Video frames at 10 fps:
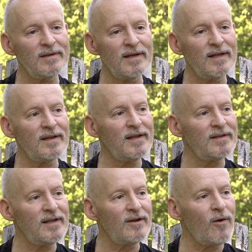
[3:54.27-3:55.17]
and
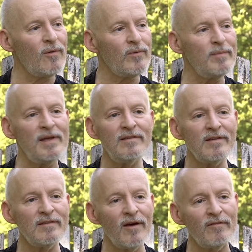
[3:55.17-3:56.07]
it all repeats
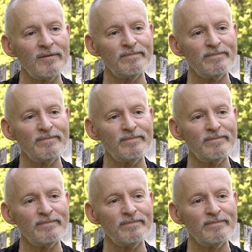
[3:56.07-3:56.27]
itself.